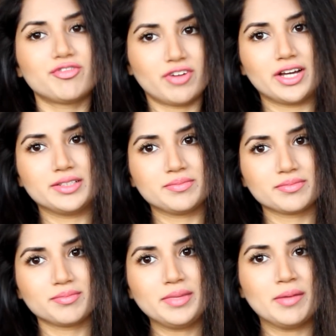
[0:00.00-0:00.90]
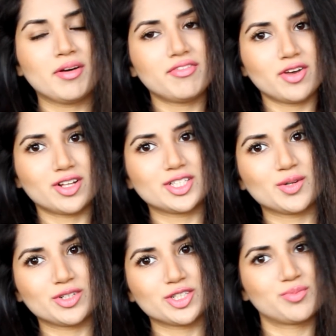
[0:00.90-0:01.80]
for fun. Me and my fiance
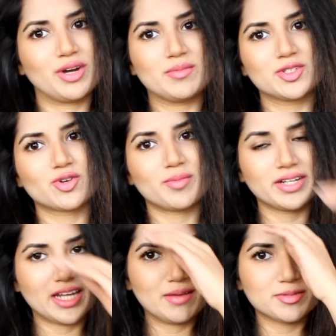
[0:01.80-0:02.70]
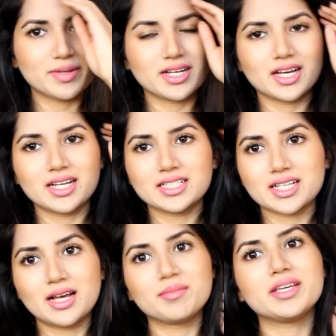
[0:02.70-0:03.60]
were just brainstorming names because
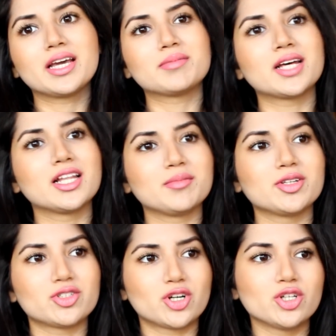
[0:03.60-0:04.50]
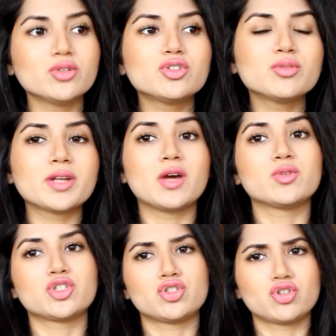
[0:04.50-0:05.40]
he kept telling me to start YouTube, and I
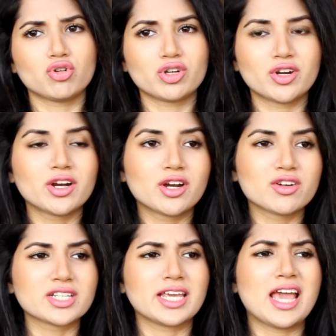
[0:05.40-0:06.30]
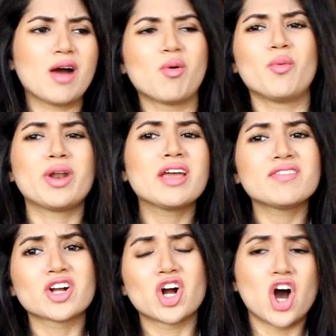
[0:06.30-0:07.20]
was just joking around and I was like, yeah, what would I
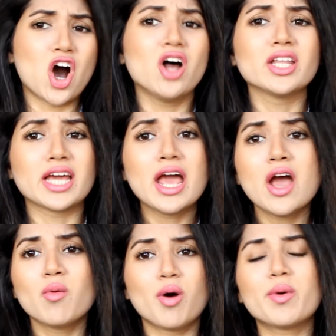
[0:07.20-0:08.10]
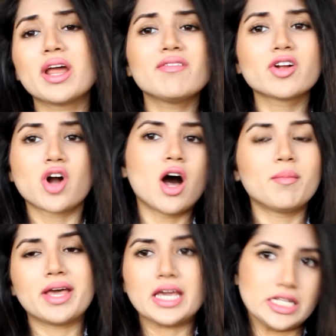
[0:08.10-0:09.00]
even call it? What would I even call
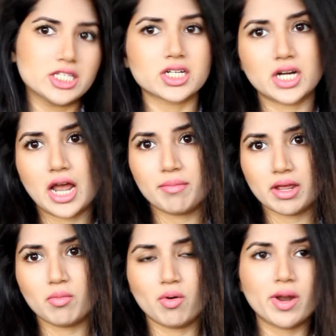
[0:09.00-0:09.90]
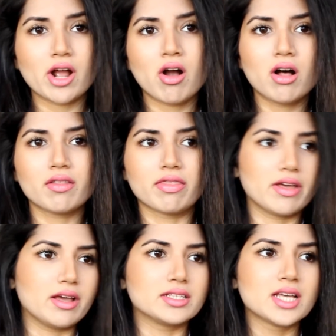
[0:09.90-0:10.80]
my Instagram name? What would I call
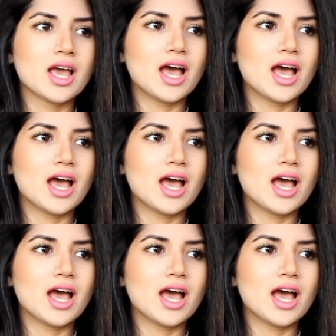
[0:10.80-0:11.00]
this?